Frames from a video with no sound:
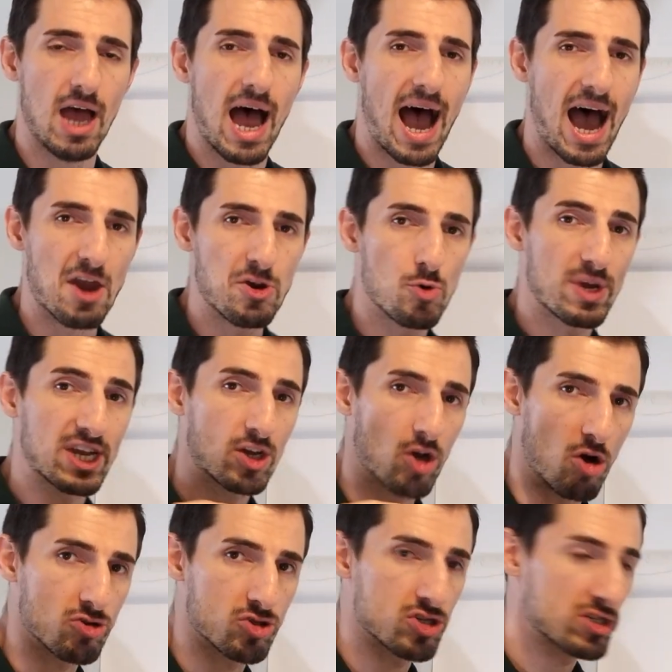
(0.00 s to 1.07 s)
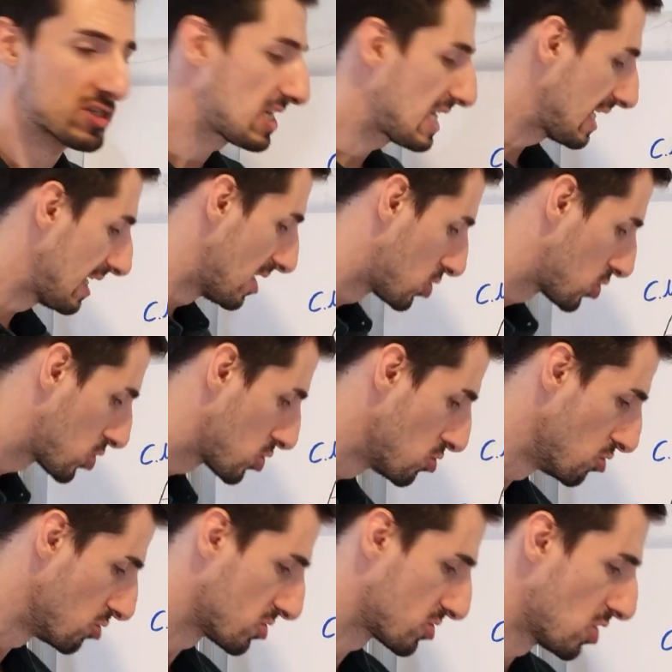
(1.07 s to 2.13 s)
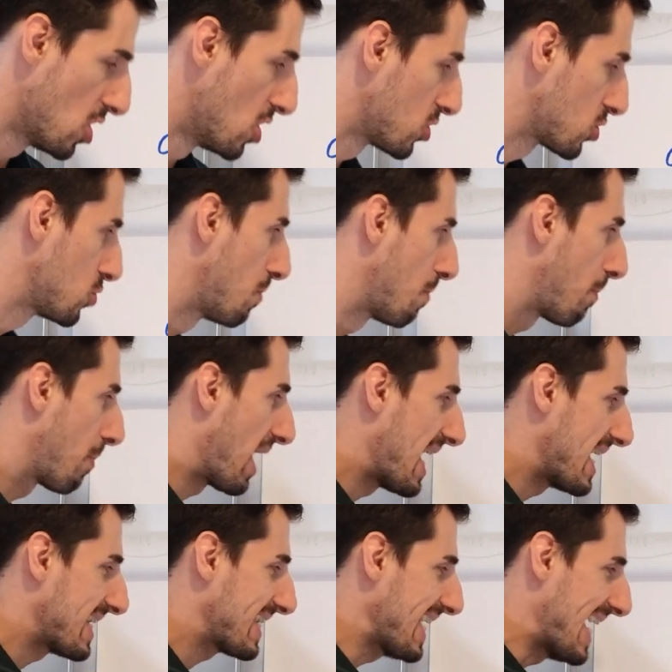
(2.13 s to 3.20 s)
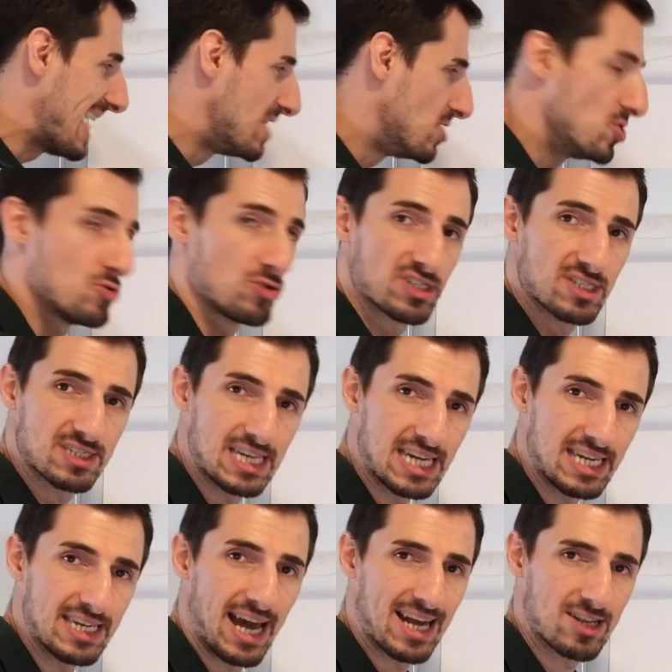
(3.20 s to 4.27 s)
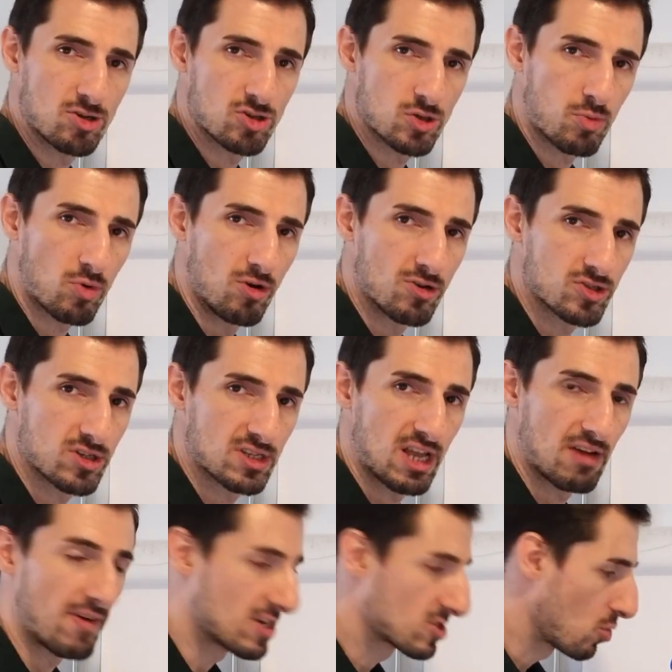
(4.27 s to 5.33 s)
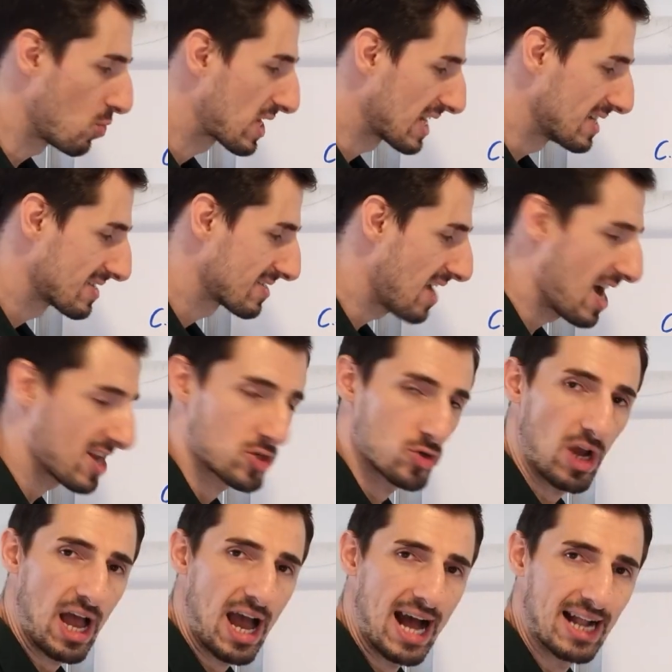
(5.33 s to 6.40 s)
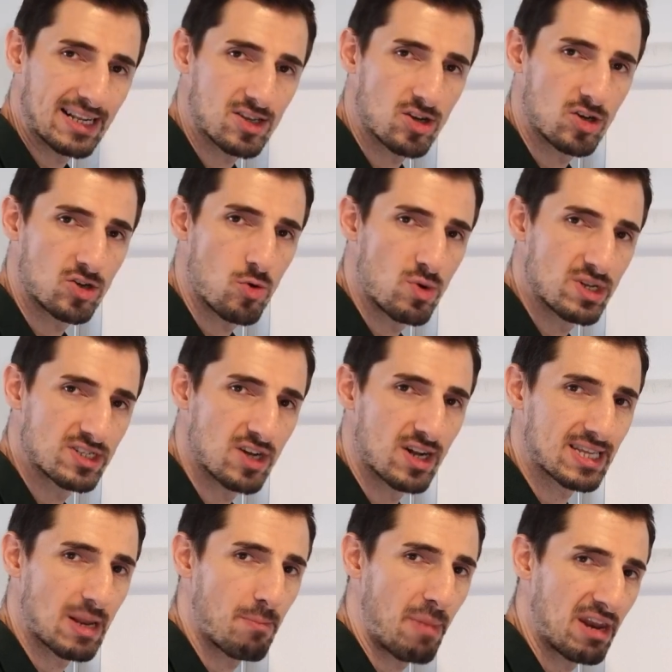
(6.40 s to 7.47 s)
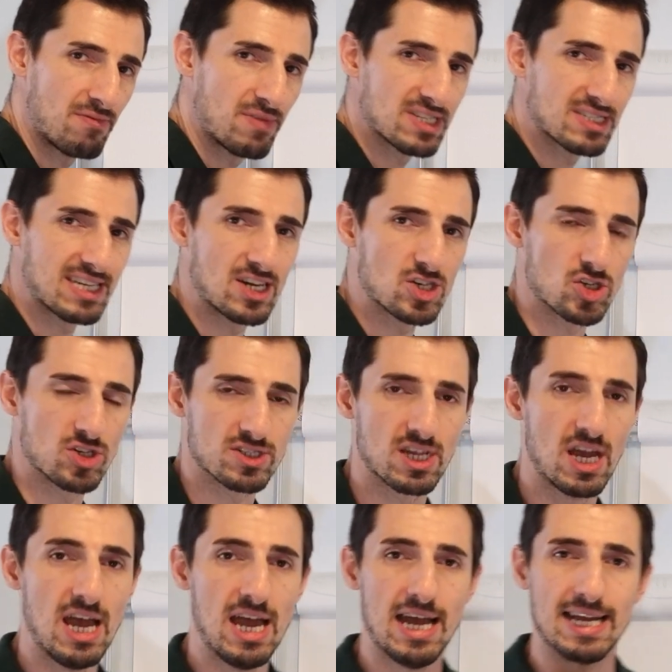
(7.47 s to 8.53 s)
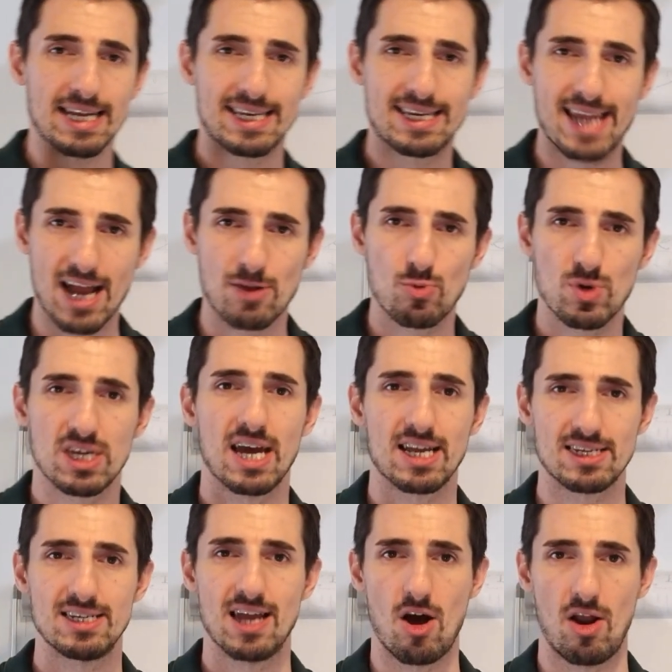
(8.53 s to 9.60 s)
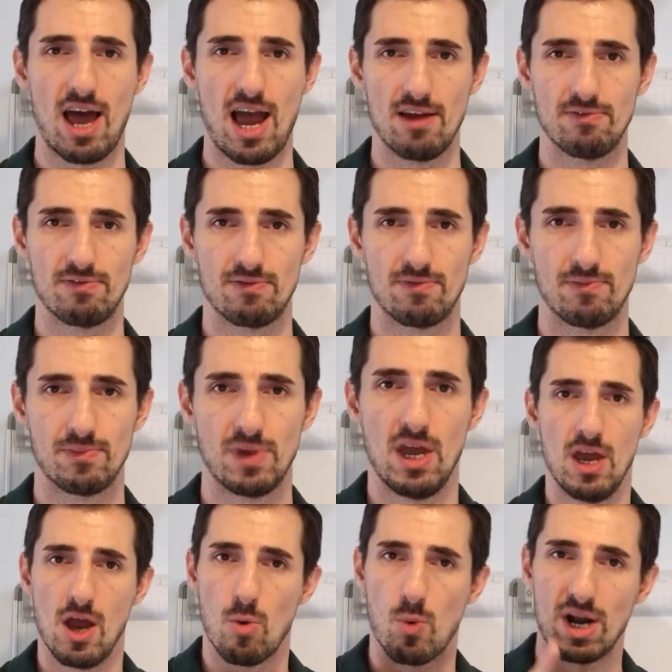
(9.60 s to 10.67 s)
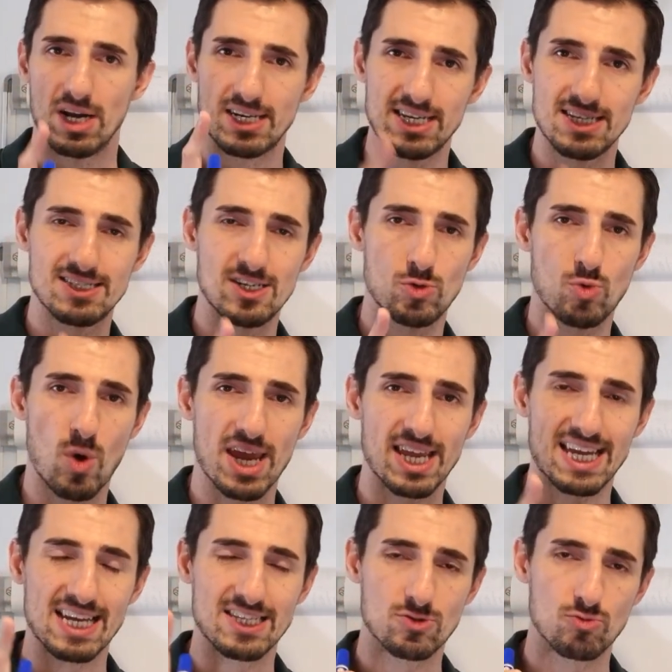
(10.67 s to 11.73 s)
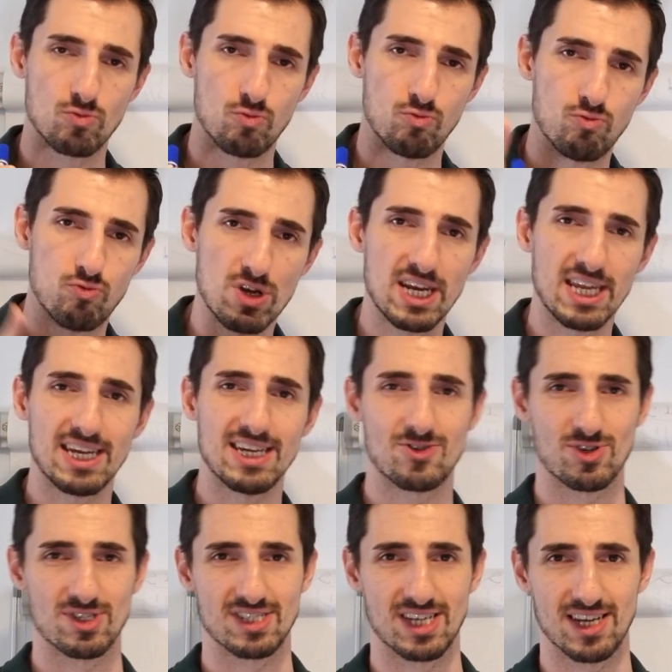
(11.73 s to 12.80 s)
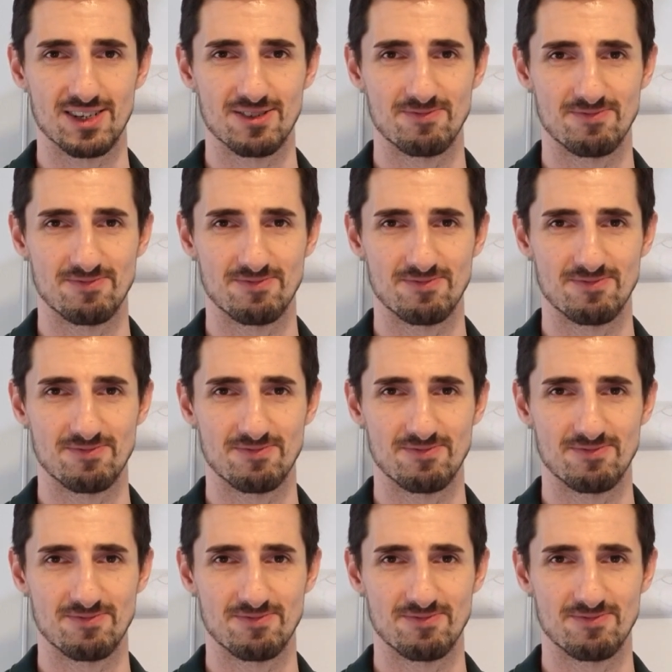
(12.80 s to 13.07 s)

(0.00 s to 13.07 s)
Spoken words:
How do we consciously choose to plant a new seed at the subconscious level so we can start to alter the result and manifestations that we get in our life? Well, this is where it gets really interesting.